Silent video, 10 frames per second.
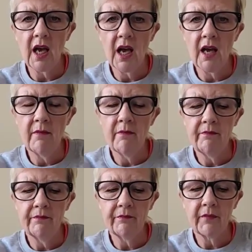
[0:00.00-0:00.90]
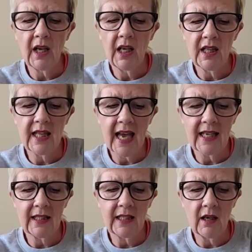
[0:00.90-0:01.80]
um, at that
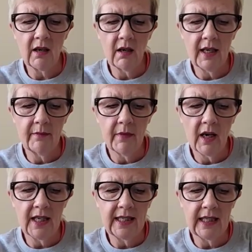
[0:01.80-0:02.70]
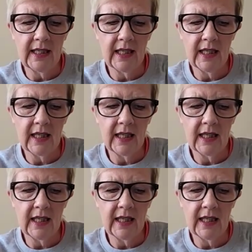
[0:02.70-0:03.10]
time, I didn't